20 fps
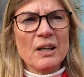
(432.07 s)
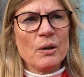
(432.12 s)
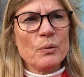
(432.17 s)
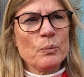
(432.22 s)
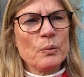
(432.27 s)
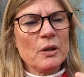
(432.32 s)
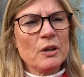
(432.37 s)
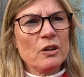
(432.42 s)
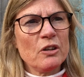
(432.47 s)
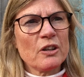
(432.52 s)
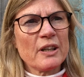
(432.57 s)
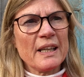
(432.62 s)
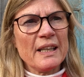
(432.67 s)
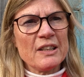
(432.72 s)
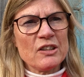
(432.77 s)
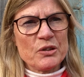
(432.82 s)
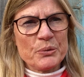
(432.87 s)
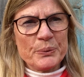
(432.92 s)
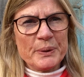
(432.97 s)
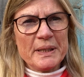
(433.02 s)
we'll look
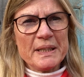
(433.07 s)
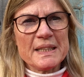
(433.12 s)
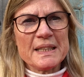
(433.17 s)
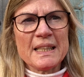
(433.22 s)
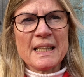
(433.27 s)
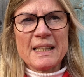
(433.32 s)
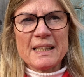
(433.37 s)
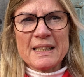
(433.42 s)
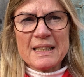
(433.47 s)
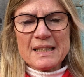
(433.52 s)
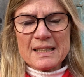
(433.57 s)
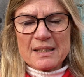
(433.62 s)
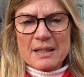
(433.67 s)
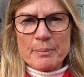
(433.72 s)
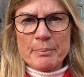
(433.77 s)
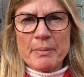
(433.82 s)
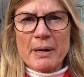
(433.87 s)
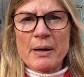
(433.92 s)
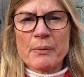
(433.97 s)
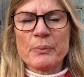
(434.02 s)
into it, and they did come
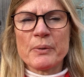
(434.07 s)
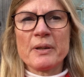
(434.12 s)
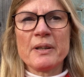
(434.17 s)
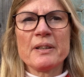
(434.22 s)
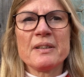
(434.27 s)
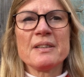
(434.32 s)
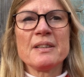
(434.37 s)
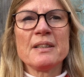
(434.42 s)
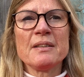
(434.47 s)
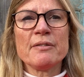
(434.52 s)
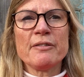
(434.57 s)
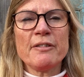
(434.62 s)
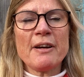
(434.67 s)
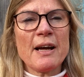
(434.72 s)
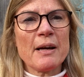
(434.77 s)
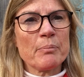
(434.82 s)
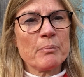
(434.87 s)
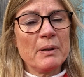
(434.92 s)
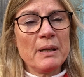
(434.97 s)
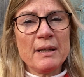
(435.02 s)
back with it, and in
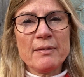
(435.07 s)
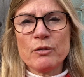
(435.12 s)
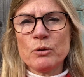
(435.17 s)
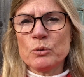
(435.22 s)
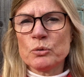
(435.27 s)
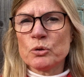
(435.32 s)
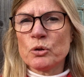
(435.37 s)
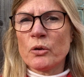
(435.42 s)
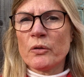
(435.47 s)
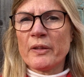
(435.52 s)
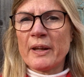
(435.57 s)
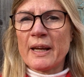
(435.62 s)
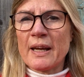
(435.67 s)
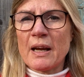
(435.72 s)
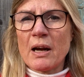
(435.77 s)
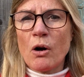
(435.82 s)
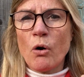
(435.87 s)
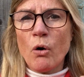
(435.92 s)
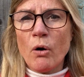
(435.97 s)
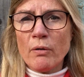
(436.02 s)
fact, believe it or not, they
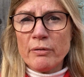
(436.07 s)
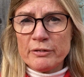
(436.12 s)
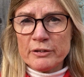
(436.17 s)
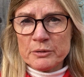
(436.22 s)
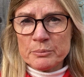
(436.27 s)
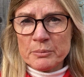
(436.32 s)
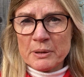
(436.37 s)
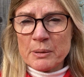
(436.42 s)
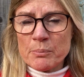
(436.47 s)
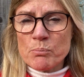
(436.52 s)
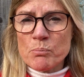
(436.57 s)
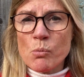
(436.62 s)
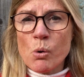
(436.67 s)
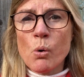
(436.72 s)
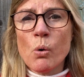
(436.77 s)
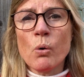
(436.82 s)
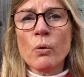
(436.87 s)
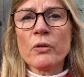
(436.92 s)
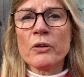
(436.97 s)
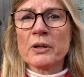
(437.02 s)
offered me
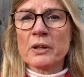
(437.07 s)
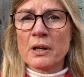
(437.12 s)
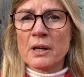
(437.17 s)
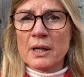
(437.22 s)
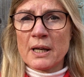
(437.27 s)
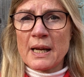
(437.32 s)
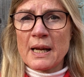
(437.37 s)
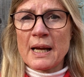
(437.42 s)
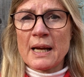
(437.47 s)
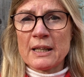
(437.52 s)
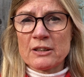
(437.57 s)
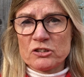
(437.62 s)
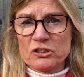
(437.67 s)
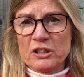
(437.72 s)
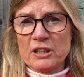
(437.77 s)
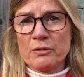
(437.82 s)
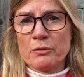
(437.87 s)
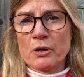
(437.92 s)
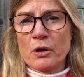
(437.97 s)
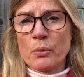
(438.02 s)
more than I
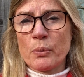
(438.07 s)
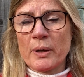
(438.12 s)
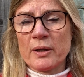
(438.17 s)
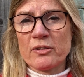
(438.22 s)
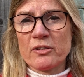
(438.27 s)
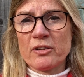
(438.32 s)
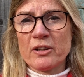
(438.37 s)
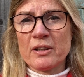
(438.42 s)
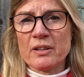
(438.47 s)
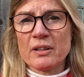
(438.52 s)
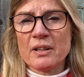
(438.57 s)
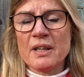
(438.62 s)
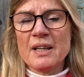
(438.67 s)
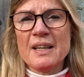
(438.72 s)
actually requested.